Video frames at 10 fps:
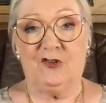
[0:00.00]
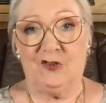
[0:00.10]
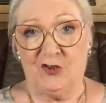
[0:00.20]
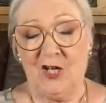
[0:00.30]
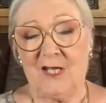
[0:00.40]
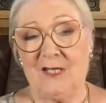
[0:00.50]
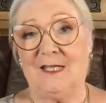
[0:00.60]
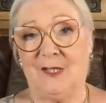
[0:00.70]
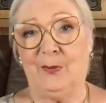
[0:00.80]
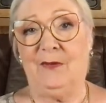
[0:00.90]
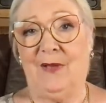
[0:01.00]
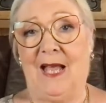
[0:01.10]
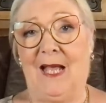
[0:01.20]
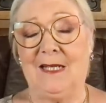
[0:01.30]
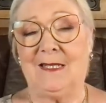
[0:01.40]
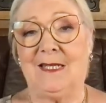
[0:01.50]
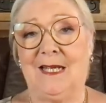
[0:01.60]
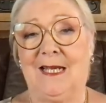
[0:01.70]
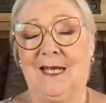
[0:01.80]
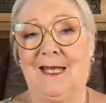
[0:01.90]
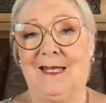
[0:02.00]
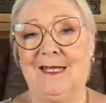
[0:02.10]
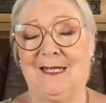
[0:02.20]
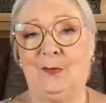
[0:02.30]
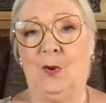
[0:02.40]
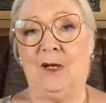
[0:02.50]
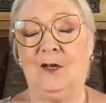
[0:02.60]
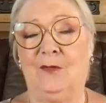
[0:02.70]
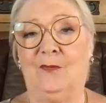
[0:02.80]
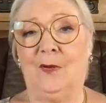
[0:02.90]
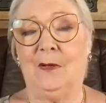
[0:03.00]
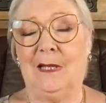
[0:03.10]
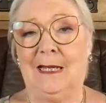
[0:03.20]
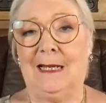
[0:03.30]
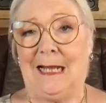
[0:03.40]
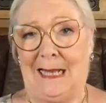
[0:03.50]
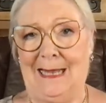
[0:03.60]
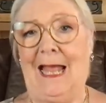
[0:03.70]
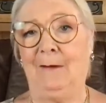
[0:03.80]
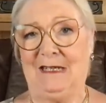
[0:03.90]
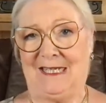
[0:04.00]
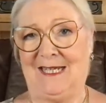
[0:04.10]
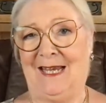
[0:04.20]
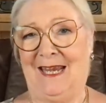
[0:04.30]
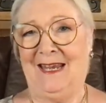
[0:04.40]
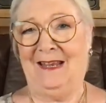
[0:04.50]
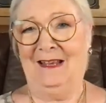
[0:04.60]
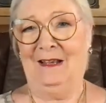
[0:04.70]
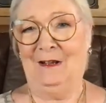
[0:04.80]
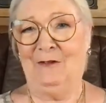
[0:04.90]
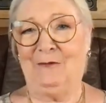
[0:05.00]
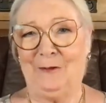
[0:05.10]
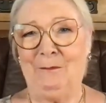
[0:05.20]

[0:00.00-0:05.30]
just as we've had this wonderful clarity from